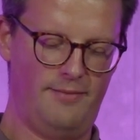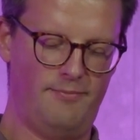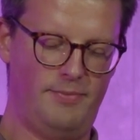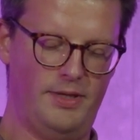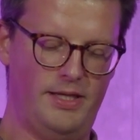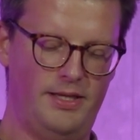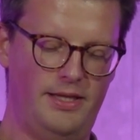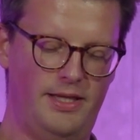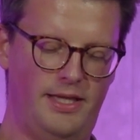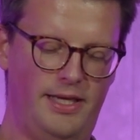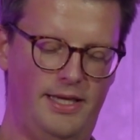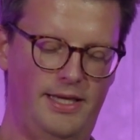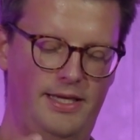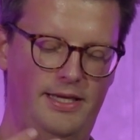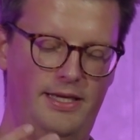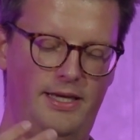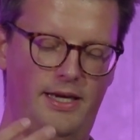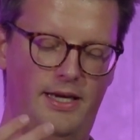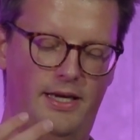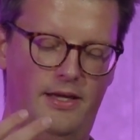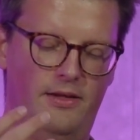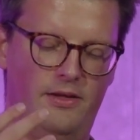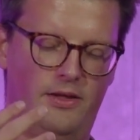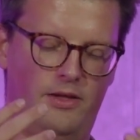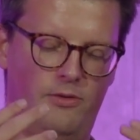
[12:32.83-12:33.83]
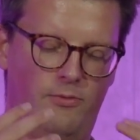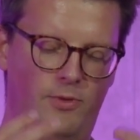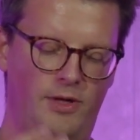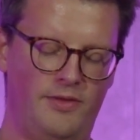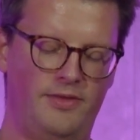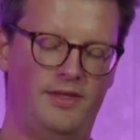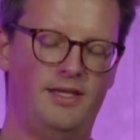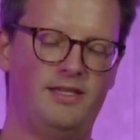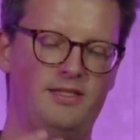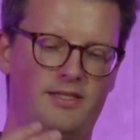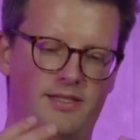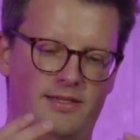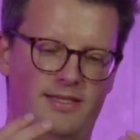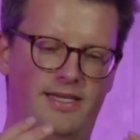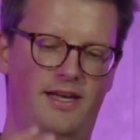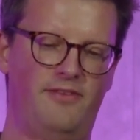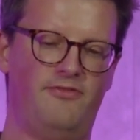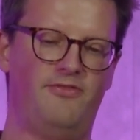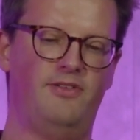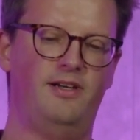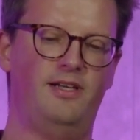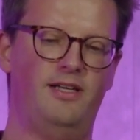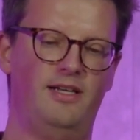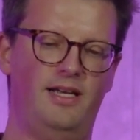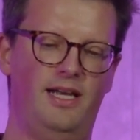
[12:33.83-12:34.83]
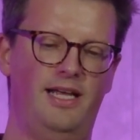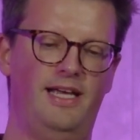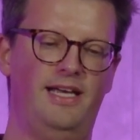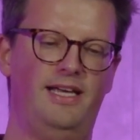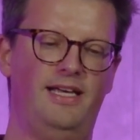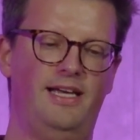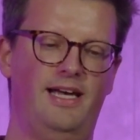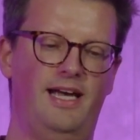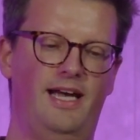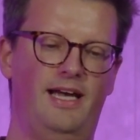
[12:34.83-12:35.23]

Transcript: But the one that's definitely,